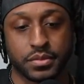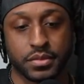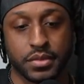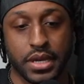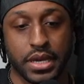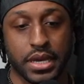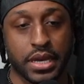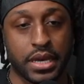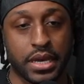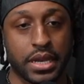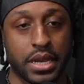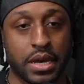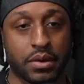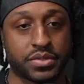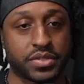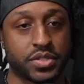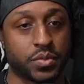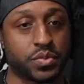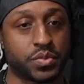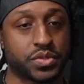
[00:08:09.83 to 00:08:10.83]
And I was
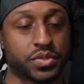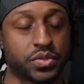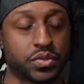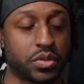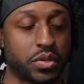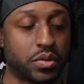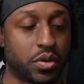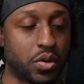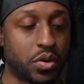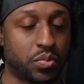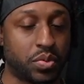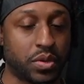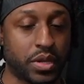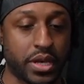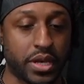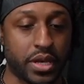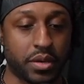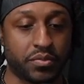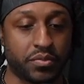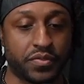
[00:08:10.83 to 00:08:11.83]
still pursuing to go
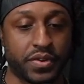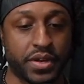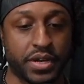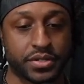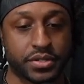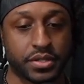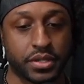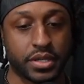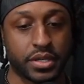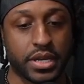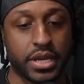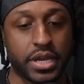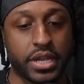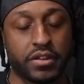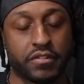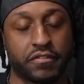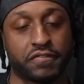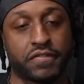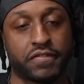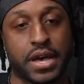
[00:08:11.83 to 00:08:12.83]
play professionally. And
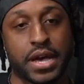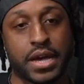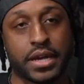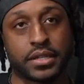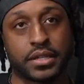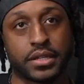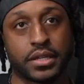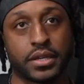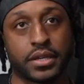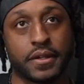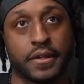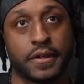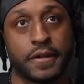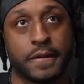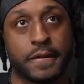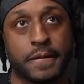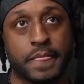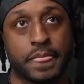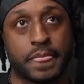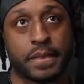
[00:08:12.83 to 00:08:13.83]
then finally,
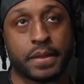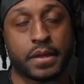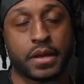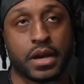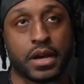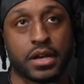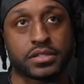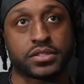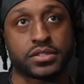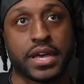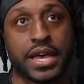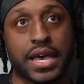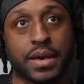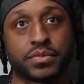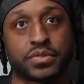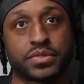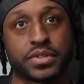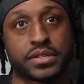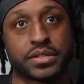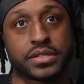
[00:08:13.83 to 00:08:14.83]
so that happened
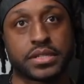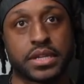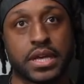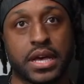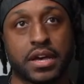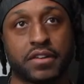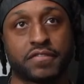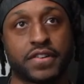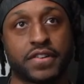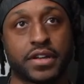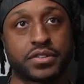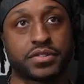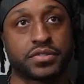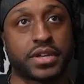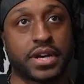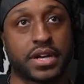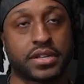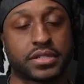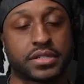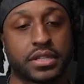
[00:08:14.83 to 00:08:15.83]
in 2009, finally
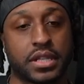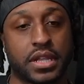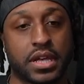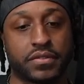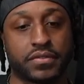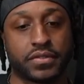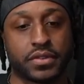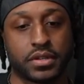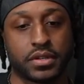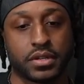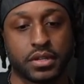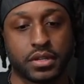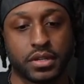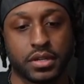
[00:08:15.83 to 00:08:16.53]
2011.